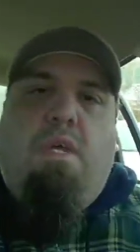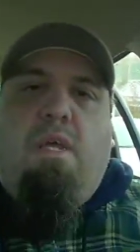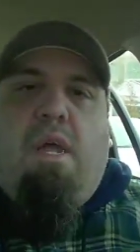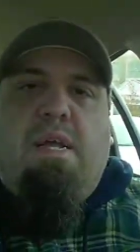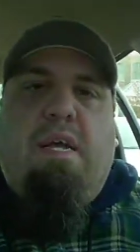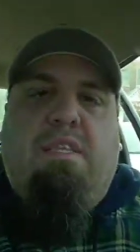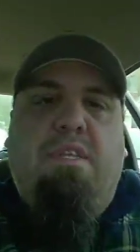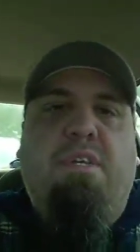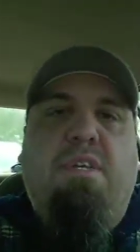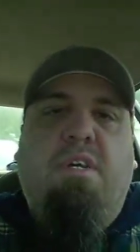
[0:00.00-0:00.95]
I got
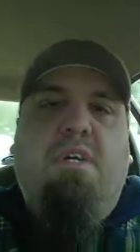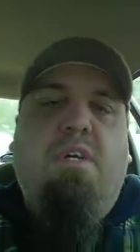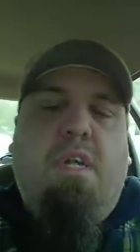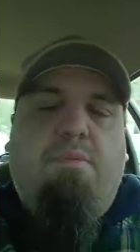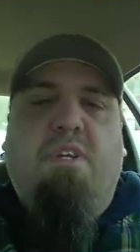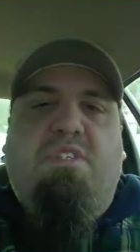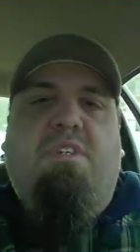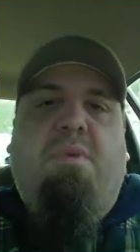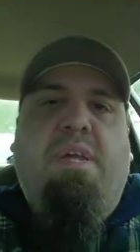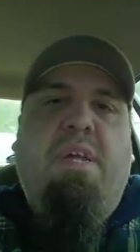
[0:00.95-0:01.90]
the, uh, I'm resting
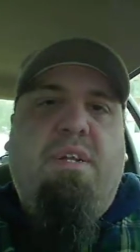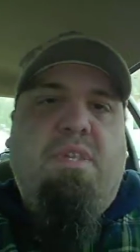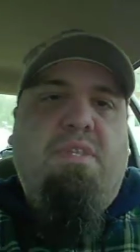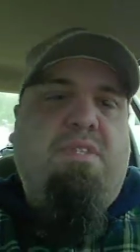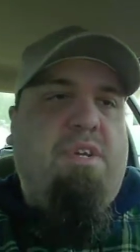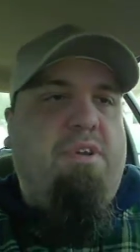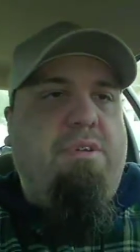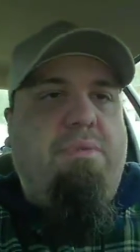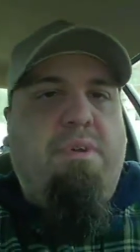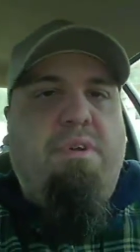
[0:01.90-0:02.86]
my hand on the steering
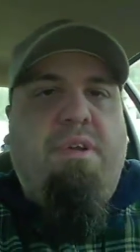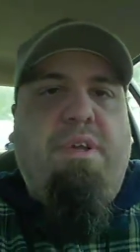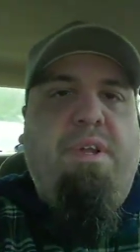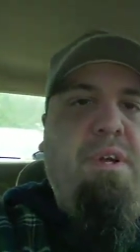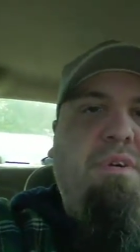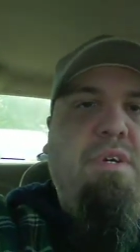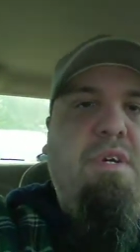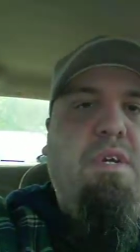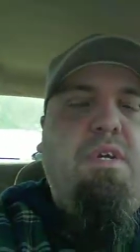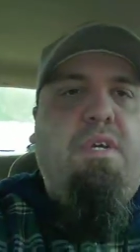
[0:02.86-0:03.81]
wheel right now.
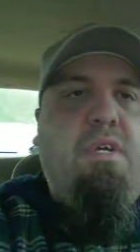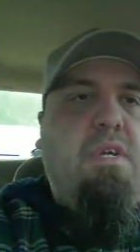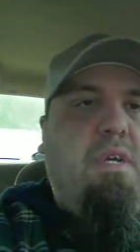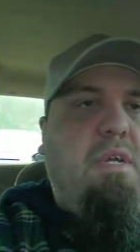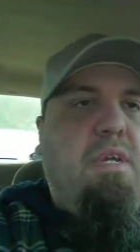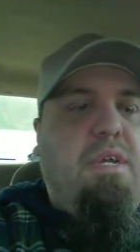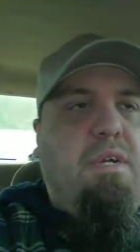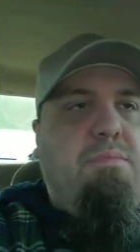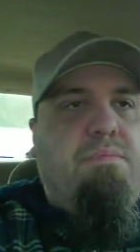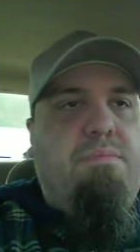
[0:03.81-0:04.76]

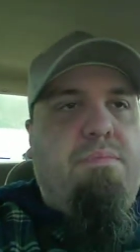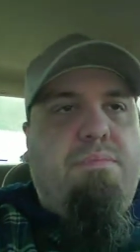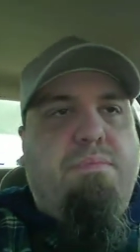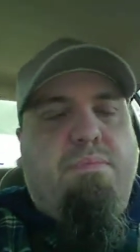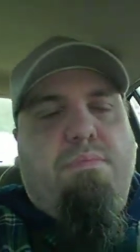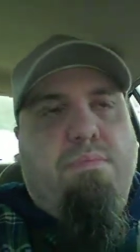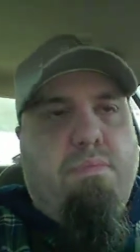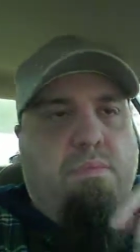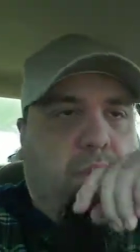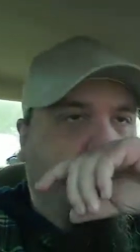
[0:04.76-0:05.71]
Um,
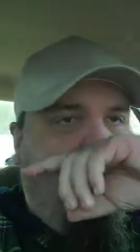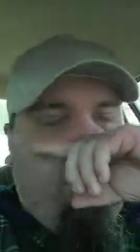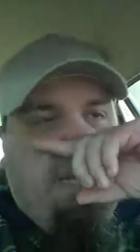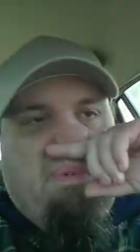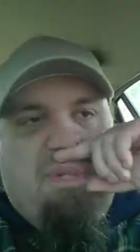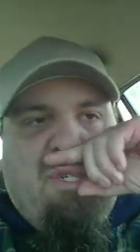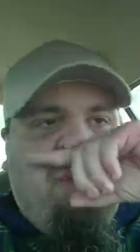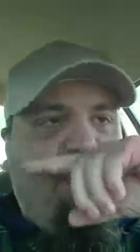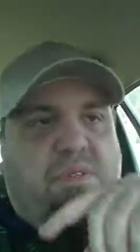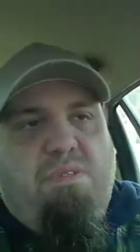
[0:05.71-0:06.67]
yeah, but
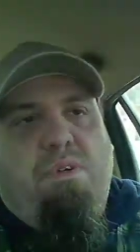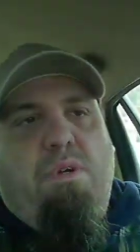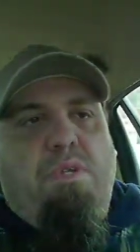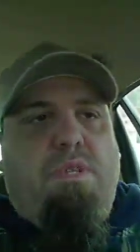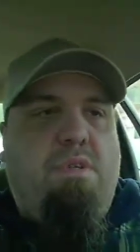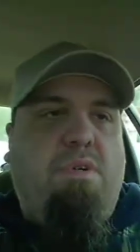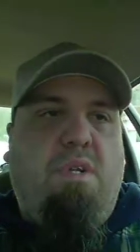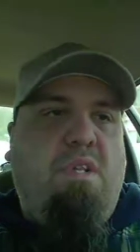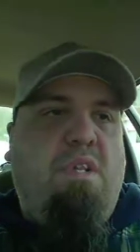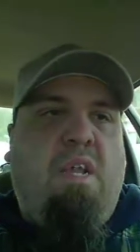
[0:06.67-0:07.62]
she's gone through a
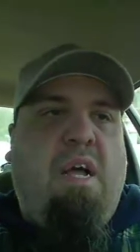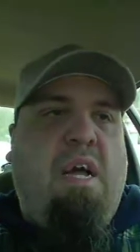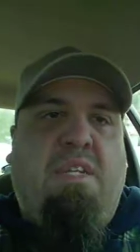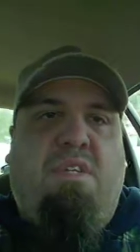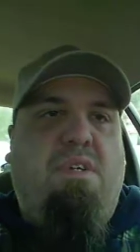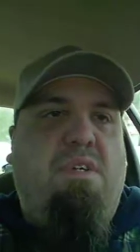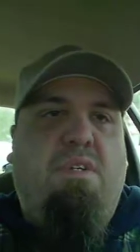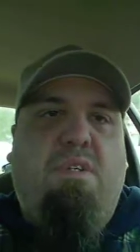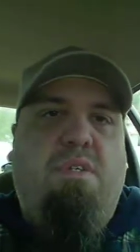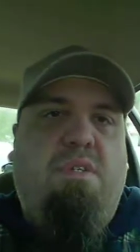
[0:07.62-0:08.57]
lot.
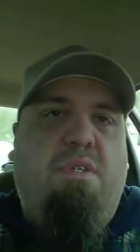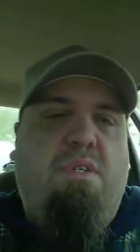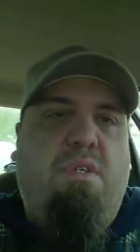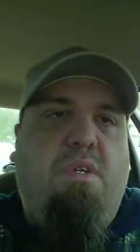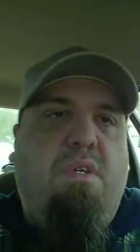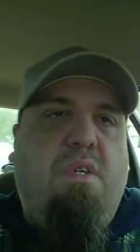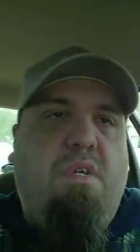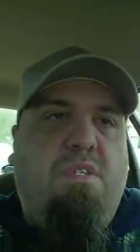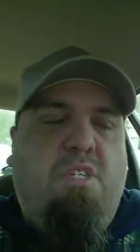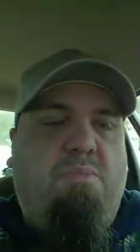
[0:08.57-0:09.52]

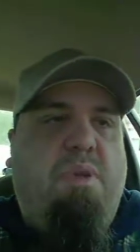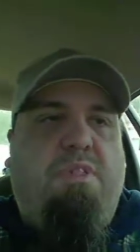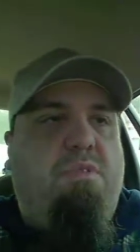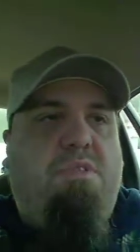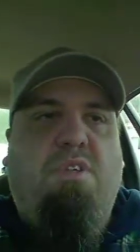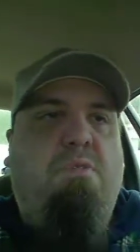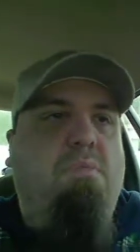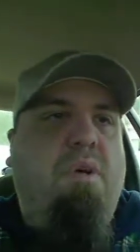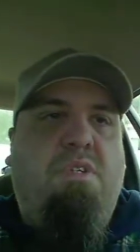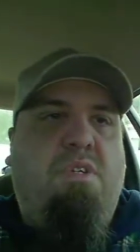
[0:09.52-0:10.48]
She's been through so
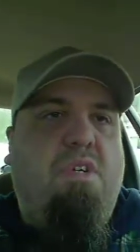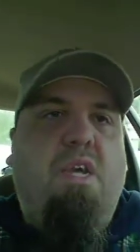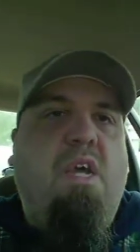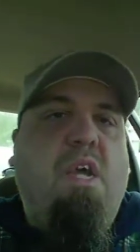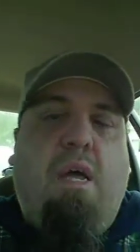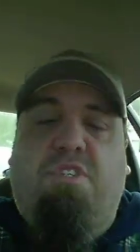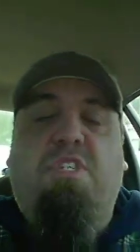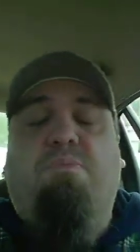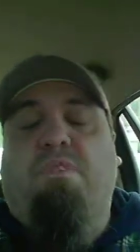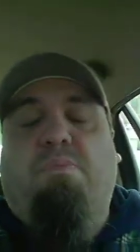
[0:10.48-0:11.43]
much. Like, uh, she's
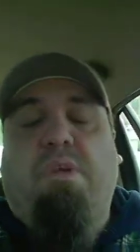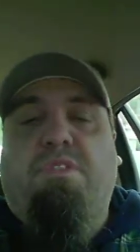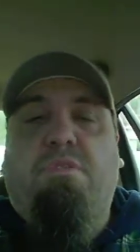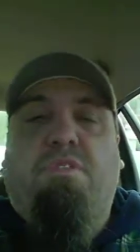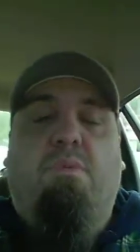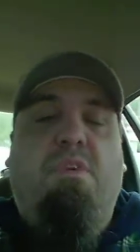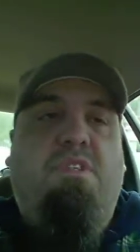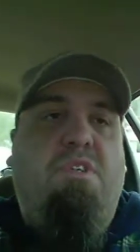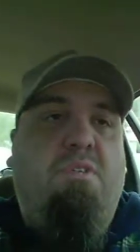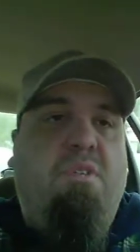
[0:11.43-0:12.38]
just been through so much in
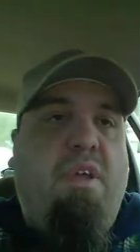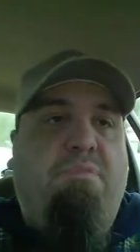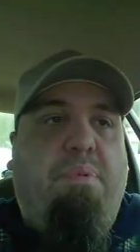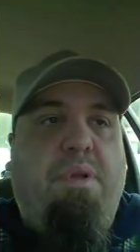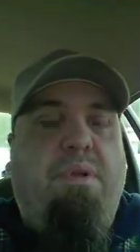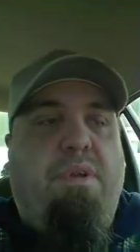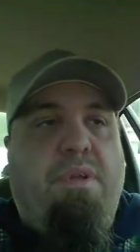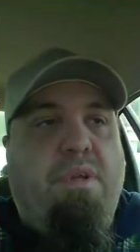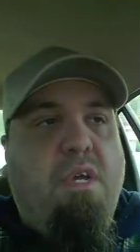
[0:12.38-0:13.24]
her life, period.